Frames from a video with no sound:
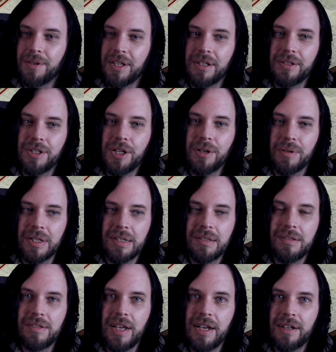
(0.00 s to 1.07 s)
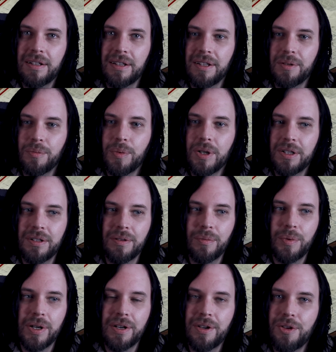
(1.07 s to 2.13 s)
They'll know exactly what and
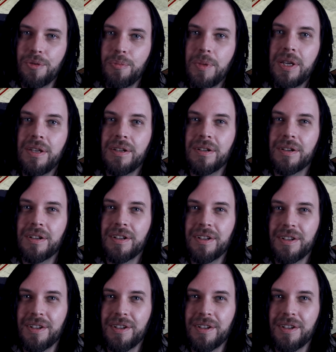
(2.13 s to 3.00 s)
where you mean,